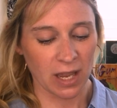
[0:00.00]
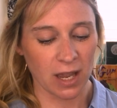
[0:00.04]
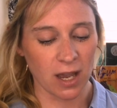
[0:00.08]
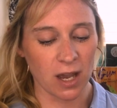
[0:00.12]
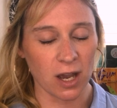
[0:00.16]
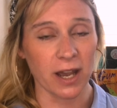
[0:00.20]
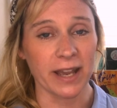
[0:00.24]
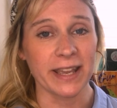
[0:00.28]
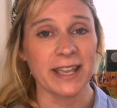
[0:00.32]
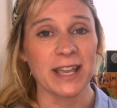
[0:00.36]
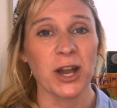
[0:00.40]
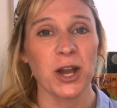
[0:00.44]

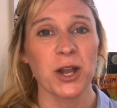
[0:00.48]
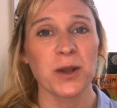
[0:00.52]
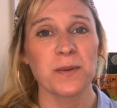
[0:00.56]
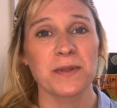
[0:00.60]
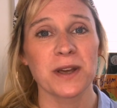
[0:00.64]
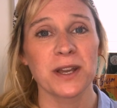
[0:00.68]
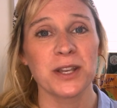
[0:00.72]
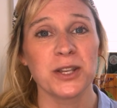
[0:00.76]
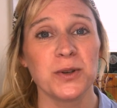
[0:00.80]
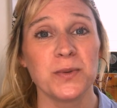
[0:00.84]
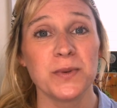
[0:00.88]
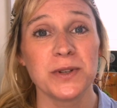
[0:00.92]
I hope
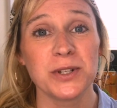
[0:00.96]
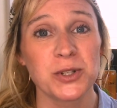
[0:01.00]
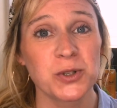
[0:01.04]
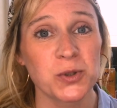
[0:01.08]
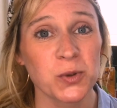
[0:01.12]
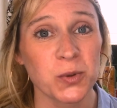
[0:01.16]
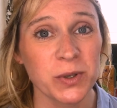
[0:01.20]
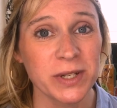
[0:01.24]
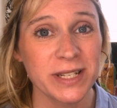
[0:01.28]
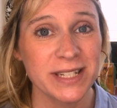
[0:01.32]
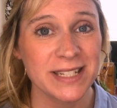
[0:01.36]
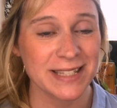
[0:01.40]
that you
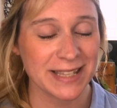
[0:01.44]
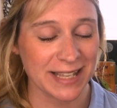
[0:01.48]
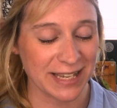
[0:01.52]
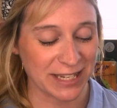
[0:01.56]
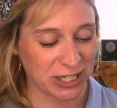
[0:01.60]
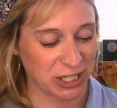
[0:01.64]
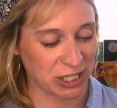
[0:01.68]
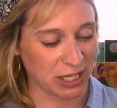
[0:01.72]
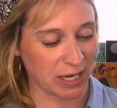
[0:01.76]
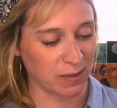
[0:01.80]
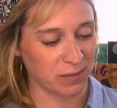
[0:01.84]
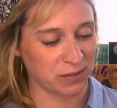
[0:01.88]
enjoyed that
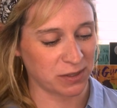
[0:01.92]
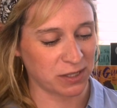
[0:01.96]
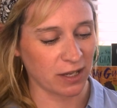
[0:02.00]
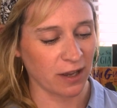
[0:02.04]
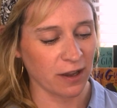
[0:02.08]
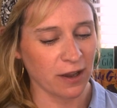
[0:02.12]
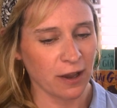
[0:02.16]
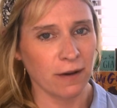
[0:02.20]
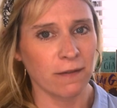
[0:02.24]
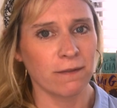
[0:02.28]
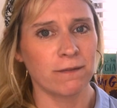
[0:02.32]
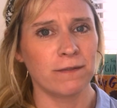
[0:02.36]

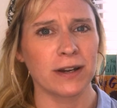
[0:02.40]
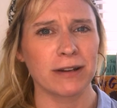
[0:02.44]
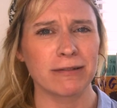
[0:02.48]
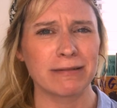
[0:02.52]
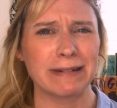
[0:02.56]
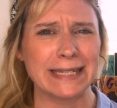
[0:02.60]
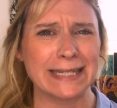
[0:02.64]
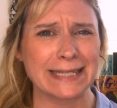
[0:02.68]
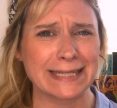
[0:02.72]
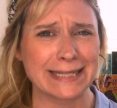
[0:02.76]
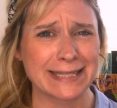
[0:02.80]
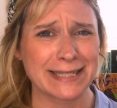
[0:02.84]
chapter.
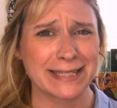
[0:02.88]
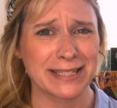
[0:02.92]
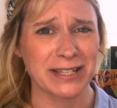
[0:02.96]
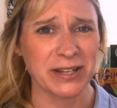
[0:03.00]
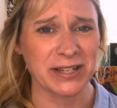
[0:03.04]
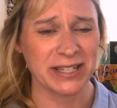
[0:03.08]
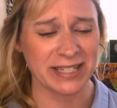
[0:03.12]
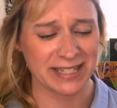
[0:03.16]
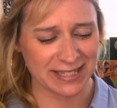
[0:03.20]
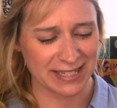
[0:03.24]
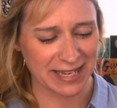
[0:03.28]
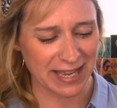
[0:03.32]
Very
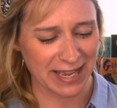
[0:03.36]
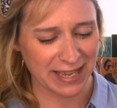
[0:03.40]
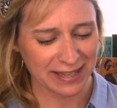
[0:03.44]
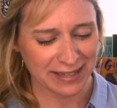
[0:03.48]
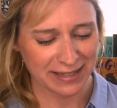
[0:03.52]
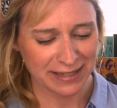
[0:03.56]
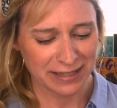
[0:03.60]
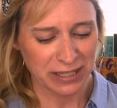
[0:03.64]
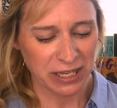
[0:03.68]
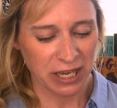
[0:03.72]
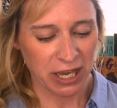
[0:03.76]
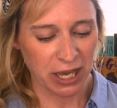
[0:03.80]
exciting,
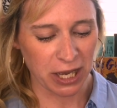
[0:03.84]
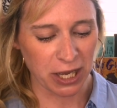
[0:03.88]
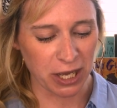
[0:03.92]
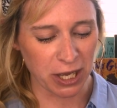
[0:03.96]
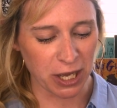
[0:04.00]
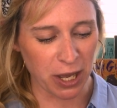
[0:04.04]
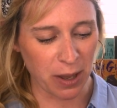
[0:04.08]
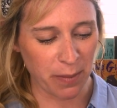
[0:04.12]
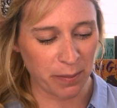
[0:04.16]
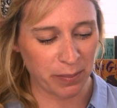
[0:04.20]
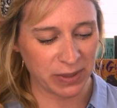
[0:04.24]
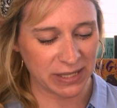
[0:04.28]

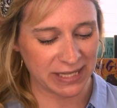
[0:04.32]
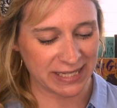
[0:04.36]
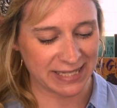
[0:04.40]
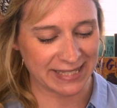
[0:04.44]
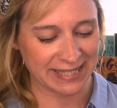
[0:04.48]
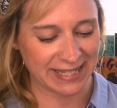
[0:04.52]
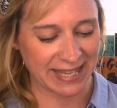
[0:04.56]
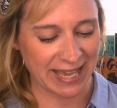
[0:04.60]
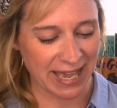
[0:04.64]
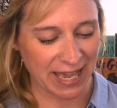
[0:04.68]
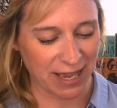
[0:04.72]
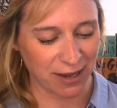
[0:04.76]
a bit
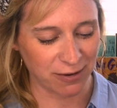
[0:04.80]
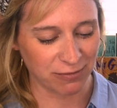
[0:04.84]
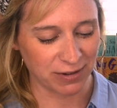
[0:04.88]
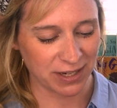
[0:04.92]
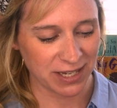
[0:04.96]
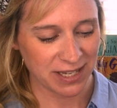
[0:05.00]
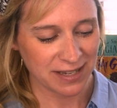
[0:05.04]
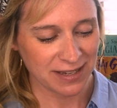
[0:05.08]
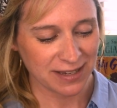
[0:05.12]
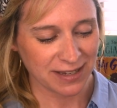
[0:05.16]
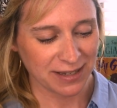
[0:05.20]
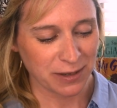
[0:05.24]

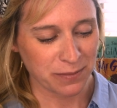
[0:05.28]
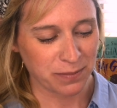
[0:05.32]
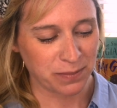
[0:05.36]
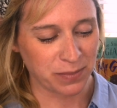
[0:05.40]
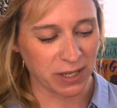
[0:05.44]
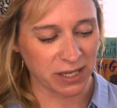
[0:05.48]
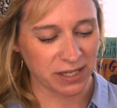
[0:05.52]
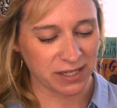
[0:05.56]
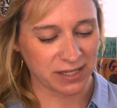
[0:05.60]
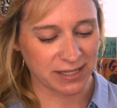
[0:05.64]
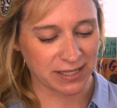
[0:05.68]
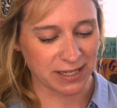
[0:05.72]
scary,
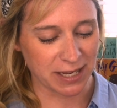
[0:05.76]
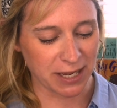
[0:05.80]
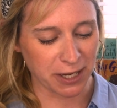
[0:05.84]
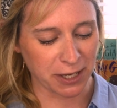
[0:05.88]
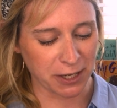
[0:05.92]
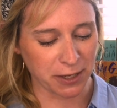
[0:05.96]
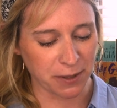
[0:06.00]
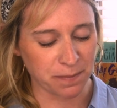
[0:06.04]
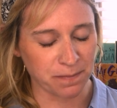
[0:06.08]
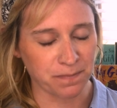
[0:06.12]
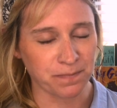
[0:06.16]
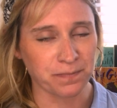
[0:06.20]
but
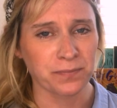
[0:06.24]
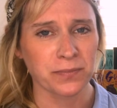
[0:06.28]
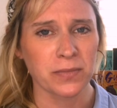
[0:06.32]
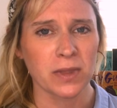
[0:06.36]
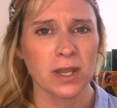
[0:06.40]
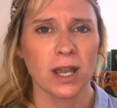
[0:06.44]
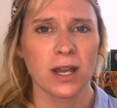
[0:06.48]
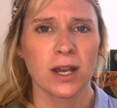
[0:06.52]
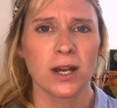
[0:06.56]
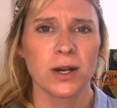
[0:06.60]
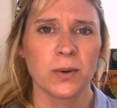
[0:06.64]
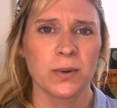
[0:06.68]

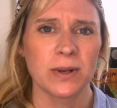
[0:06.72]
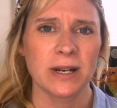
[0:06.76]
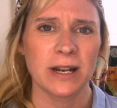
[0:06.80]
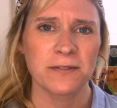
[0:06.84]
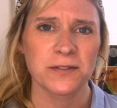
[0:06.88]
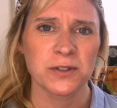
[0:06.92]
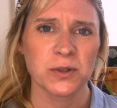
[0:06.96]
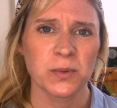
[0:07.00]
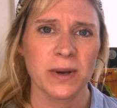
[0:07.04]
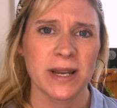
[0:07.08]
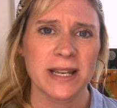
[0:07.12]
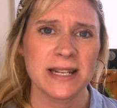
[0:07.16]
we'll
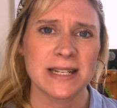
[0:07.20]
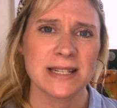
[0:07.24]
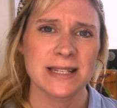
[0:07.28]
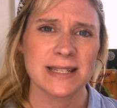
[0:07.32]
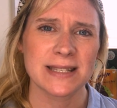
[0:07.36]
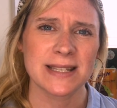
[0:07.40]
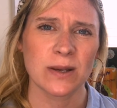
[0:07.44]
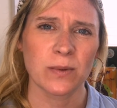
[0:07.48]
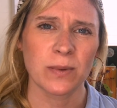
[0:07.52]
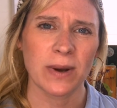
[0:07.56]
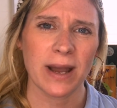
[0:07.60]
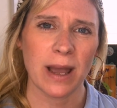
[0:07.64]
have to wait and
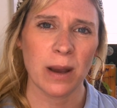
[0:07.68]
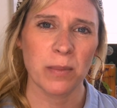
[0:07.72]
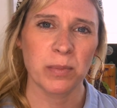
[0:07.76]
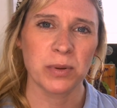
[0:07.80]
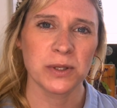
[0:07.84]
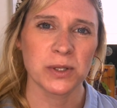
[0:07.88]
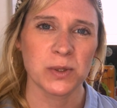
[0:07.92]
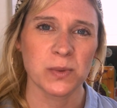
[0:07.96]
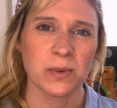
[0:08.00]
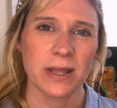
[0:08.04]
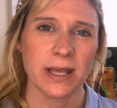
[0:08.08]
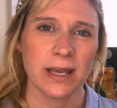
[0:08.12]
see what
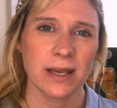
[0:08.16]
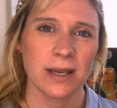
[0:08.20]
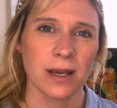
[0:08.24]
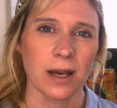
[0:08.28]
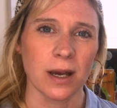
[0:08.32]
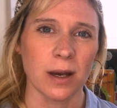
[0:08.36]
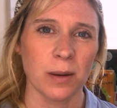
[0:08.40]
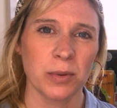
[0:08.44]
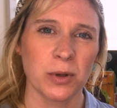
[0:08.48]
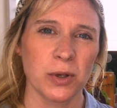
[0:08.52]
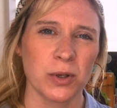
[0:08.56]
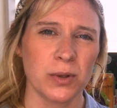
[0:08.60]
happens with
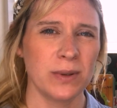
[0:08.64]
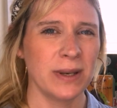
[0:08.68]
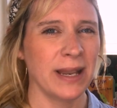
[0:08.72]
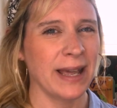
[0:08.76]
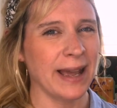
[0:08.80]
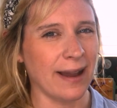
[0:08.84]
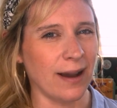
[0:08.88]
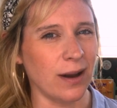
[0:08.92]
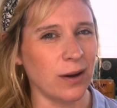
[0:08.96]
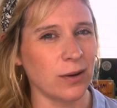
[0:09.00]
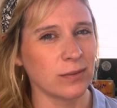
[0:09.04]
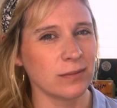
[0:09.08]
Hiccup, who
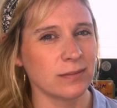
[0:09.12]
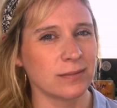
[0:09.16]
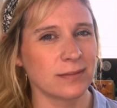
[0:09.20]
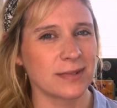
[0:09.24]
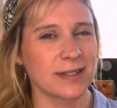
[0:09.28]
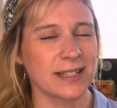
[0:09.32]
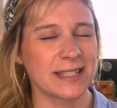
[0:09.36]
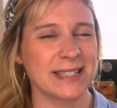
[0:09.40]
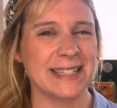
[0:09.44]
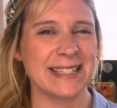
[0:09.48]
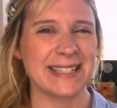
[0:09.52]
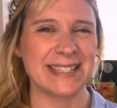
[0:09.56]
now
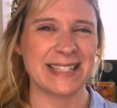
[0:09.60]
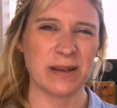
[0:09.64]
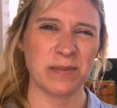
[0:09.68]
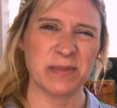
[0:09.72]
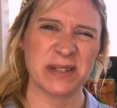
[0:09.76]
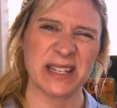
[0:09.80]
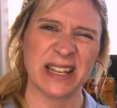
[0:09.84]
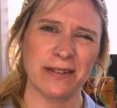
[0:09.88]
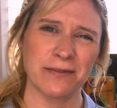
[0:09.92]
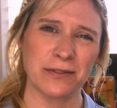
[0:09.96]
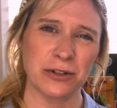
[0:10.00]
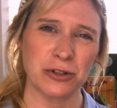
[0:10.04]
doesn't seem
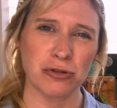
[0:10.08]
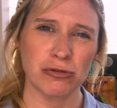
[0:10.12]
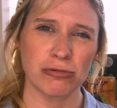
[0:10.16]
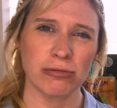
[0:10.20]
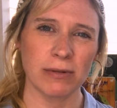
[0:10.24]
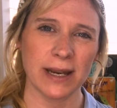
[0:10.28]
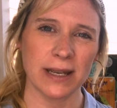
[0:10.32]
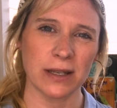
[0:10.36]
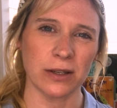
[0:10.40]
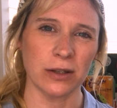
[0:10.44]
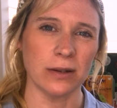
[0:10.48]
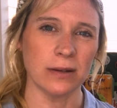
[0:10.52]
to have a
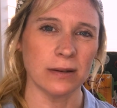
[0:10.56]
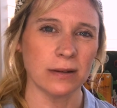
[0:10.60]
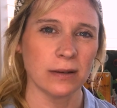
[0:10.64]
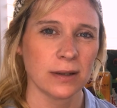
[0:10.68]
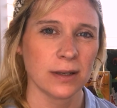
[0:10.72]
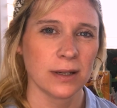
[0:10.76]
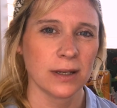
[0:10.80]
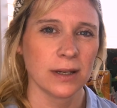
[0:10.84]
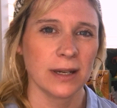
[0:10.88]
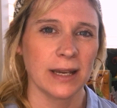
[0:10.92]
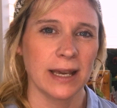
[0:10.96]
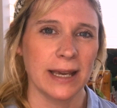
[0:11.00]
dragon
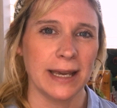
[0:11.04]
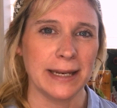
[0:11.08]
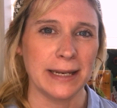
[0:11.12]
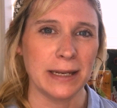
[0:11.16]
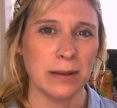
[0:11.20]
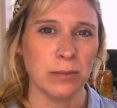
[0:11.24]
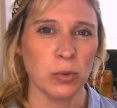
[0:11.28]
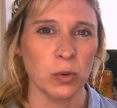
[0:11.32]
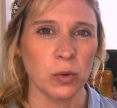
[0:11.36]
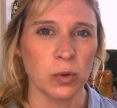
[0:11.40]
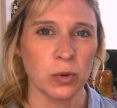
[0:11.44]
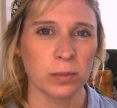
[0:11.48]

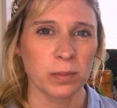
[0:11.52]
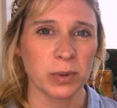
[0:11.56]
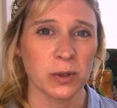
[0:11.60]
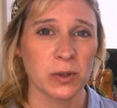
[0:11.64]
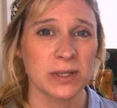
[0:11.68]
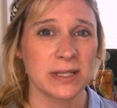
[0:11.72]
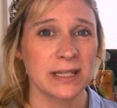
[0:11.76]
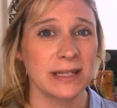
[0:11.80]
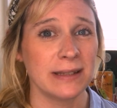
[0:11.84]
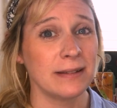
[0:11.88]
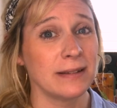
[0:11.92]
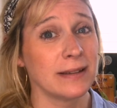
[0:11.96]
anymore
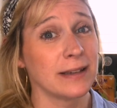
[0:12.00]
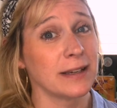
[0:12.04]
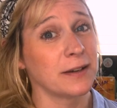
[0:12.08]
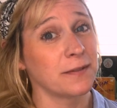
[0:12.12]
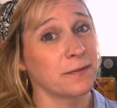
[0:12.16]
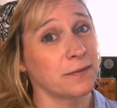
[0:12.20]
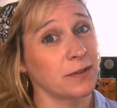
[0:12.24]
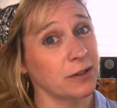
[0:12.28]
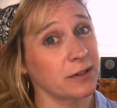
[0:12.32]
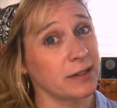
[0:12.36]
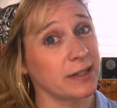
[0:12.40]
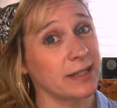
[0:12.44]
because he
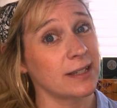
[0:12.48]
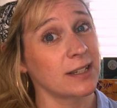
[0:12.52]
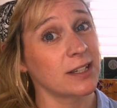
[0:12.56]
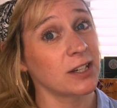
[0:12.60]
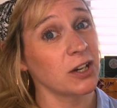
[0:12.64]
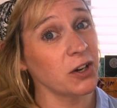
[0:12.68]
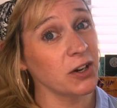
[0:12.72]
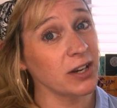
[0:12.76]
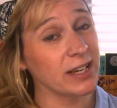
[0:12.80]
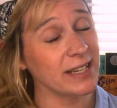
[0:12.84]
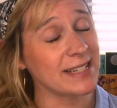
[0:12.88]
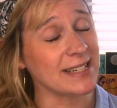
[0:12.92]
very
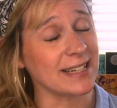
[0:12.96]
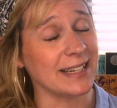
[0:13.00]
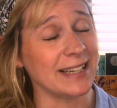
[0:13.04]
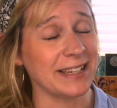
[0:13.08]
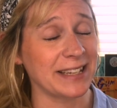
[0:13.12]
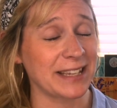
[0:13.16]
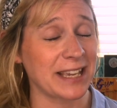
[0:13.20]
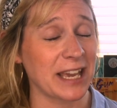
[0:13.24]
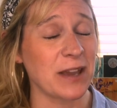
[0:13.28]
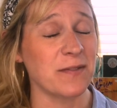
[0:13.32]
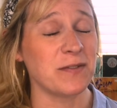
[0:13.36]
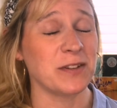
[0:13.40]
kindly
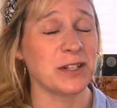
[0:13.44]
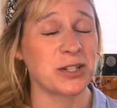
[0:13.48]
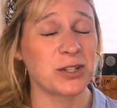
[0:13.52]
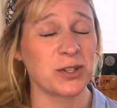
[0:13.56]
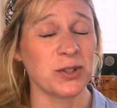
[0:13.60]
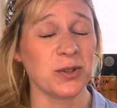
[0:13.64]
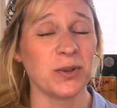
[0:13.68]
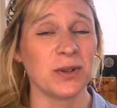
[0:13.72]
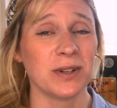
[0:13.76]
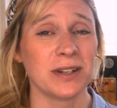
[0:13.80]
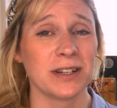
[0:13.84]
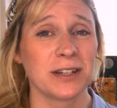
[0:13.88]
gave it
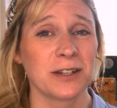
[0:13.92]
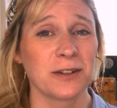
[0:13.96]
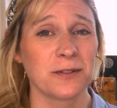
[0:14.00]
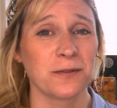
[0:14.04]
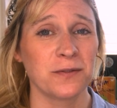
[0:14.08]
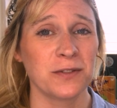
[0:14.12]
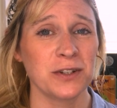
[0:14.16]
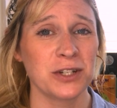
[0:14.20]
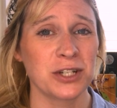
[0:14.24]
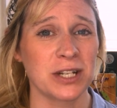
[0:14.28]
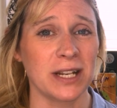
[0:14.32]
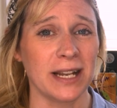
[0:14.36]
to
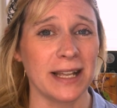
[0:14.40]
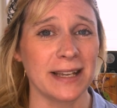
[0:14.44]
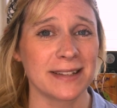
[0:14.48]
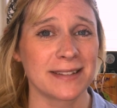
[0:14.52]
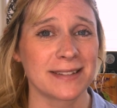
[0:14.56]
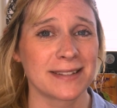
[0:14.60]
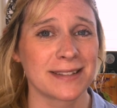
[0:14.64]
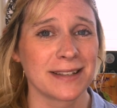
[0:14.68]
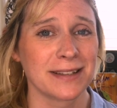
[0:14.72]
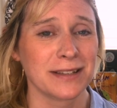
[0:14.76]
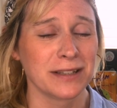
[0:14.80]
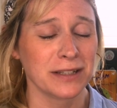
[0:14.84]

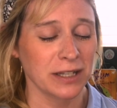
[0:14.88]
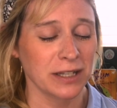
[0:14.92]
Fishlegs.